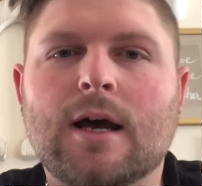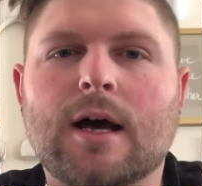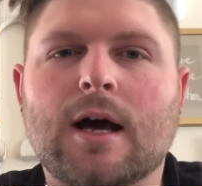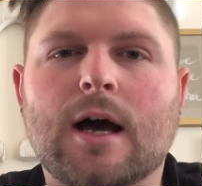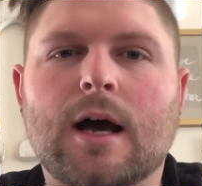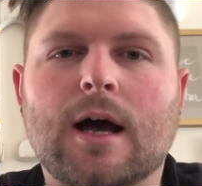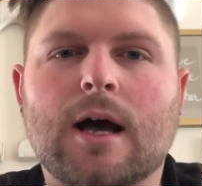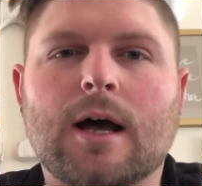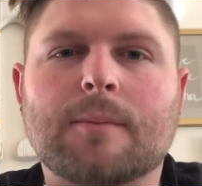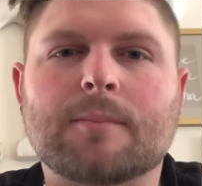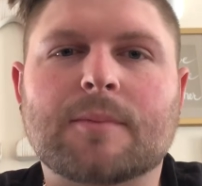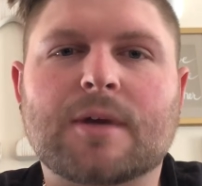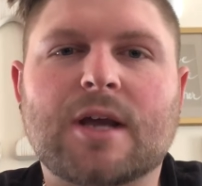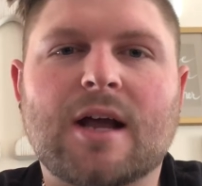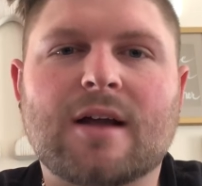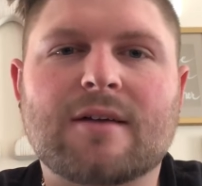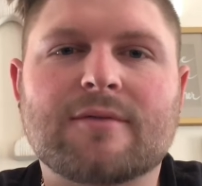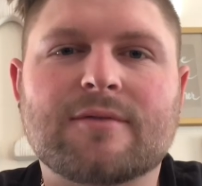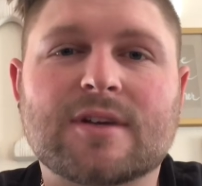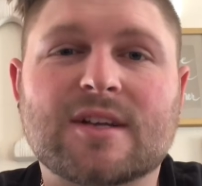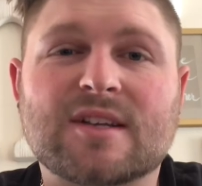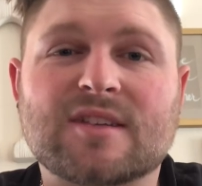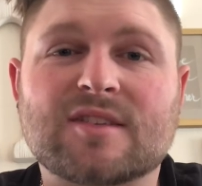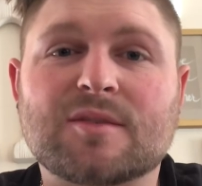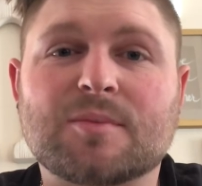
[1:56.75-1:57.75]
kind
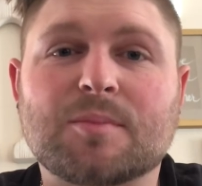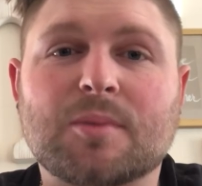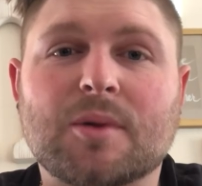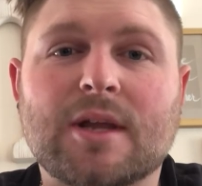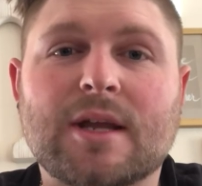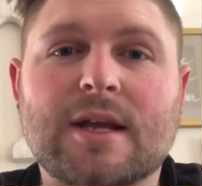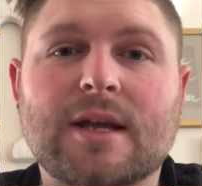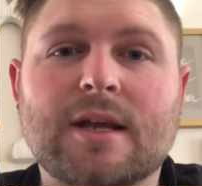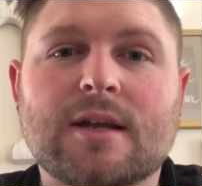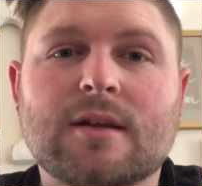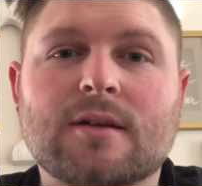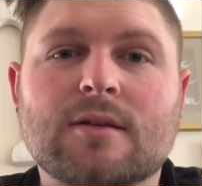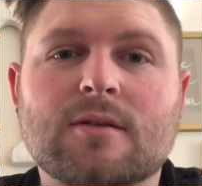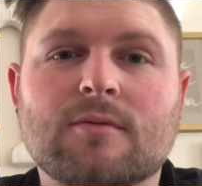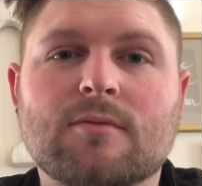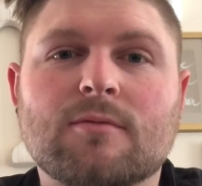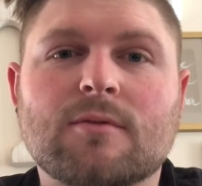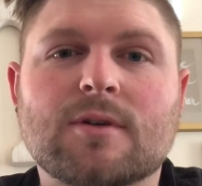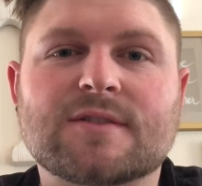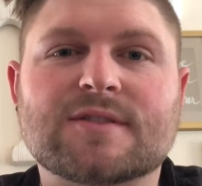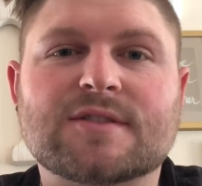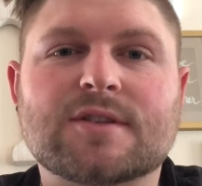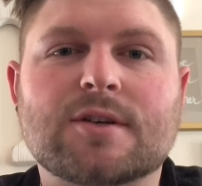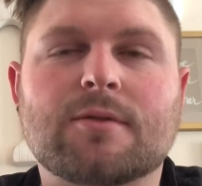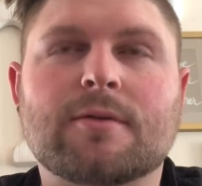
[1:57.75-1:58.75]
of explain
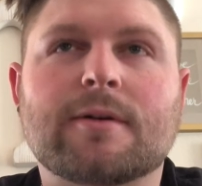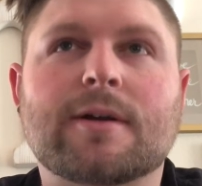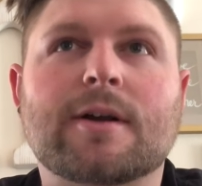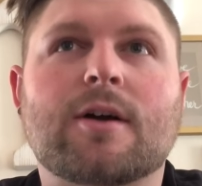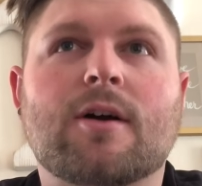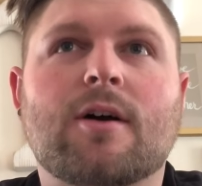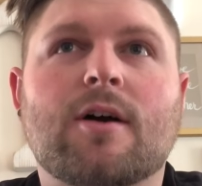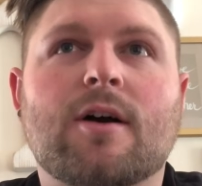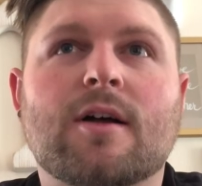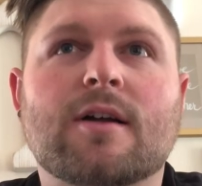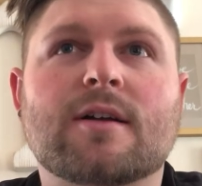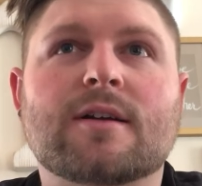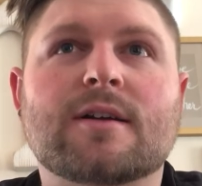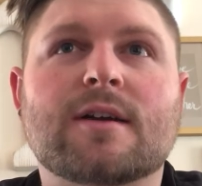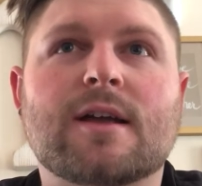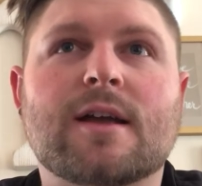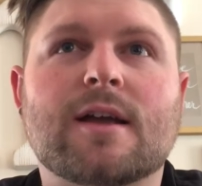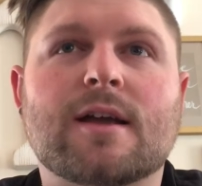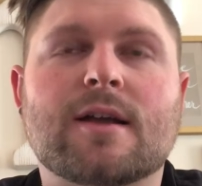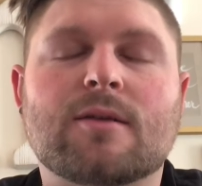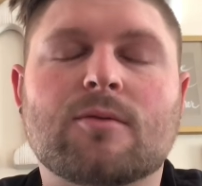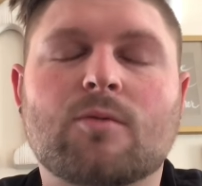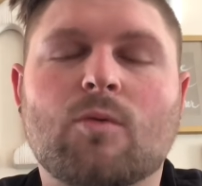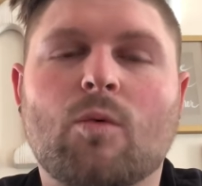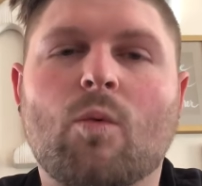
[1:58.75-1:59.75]
what's going on
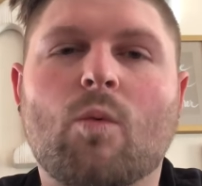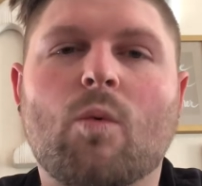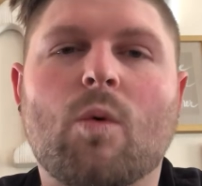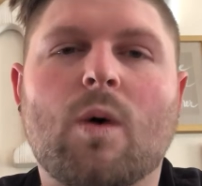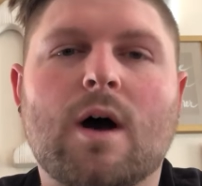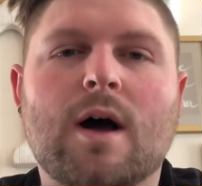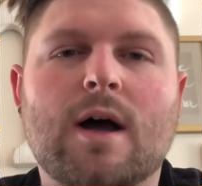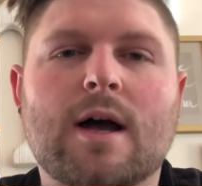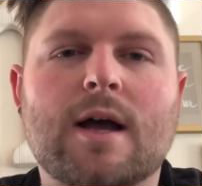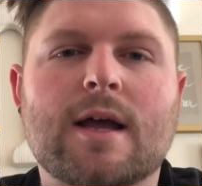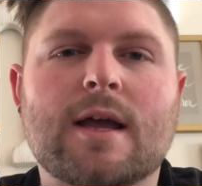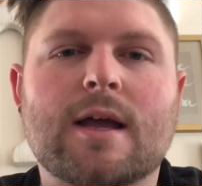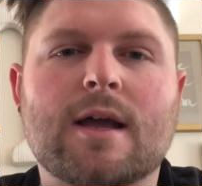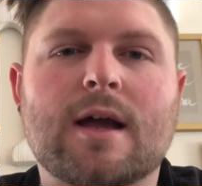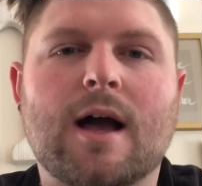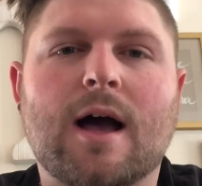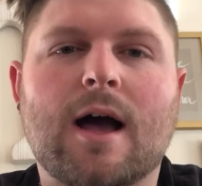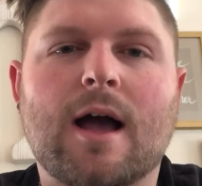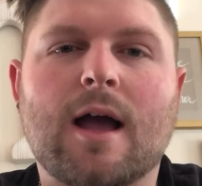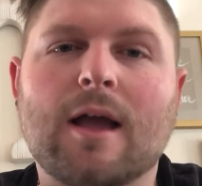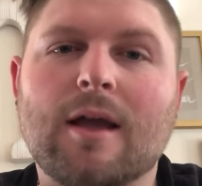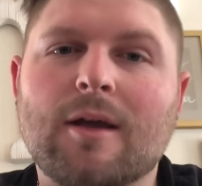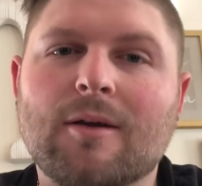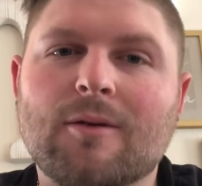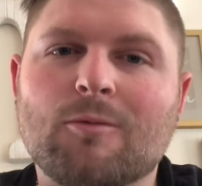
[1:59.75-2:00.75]
and why
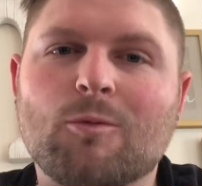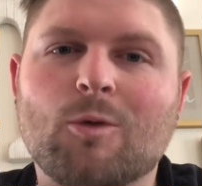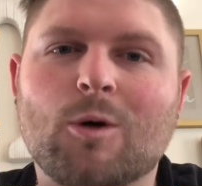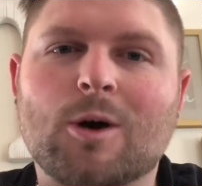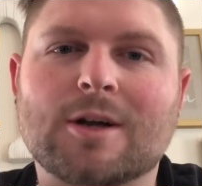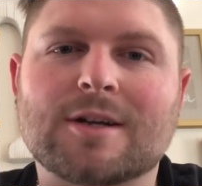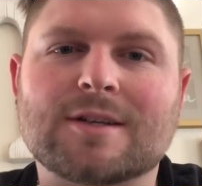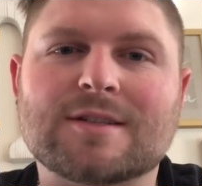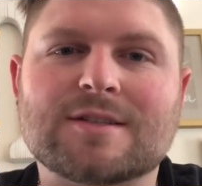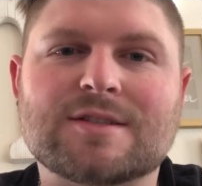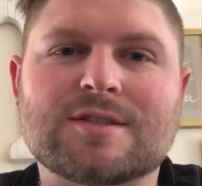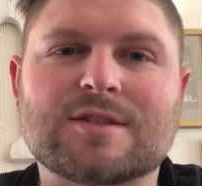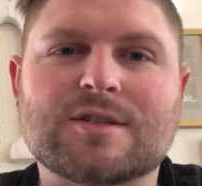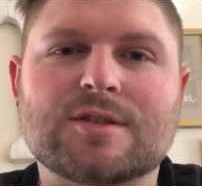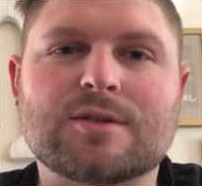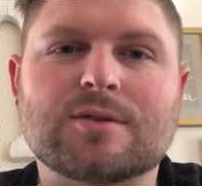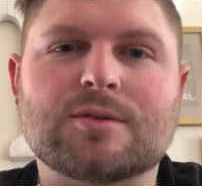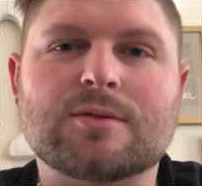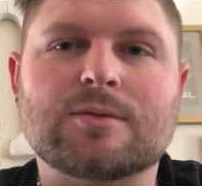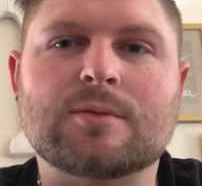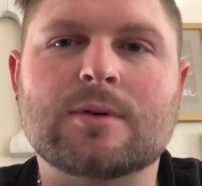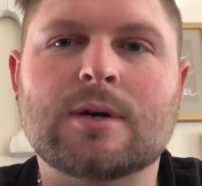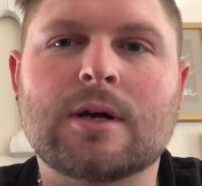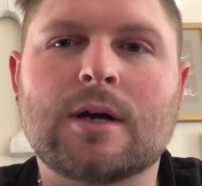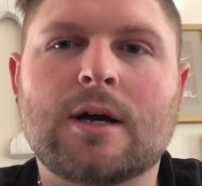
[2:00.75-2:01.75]
I want
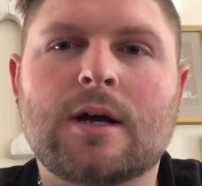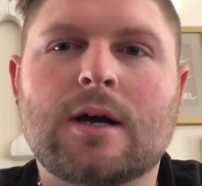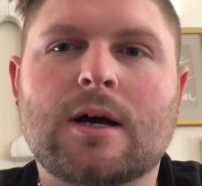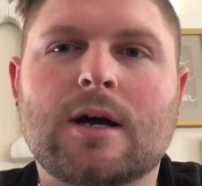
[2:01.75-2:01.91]
to